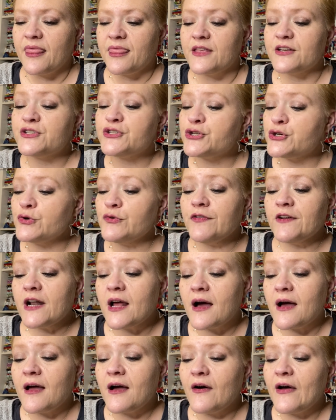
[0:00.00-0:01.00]
The
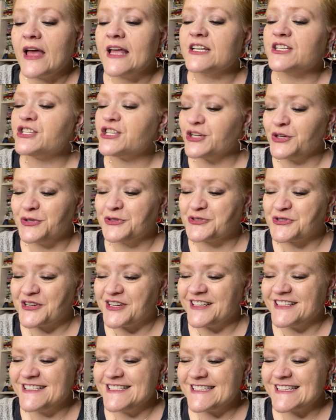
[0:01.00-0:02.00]
juvenile and
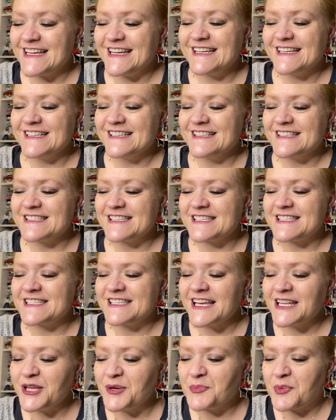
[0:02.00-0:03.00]
children's is
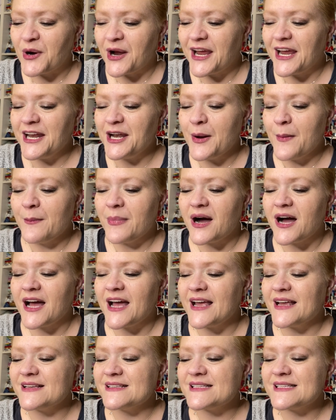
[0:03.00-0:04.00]
Celebrate
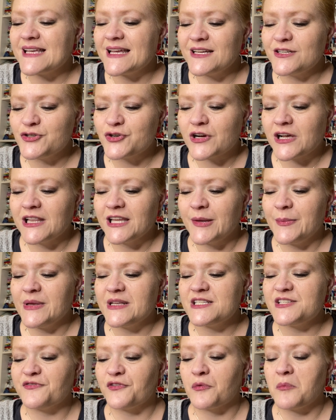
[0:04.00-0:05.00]
by Sandra
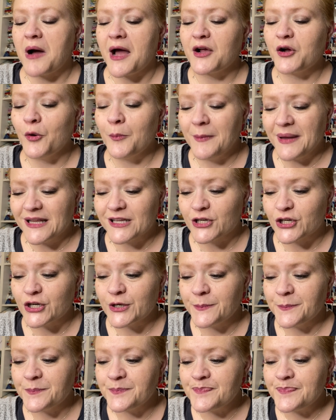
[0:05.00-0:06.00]
Clemens for Michael
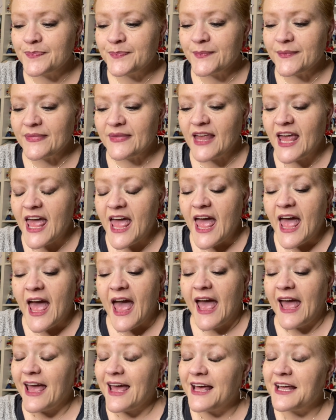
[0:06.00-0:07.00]
Miller.
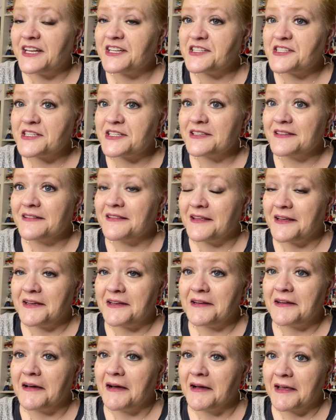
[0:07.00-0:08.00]
And
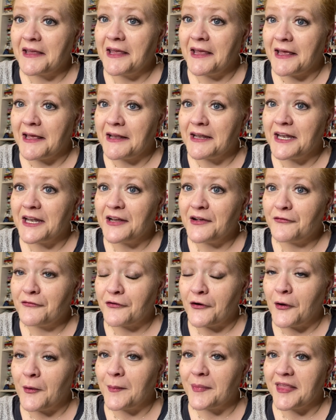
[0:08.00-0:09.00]
then again
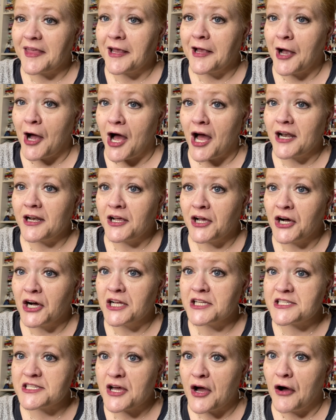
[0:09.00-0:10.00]
from the Cotton
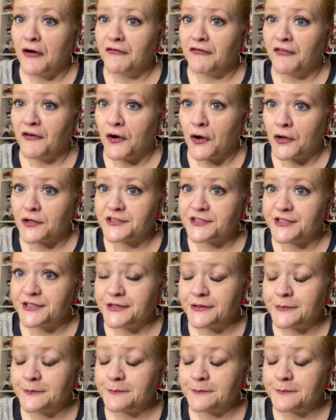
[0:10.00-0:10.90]
Cuts Vault.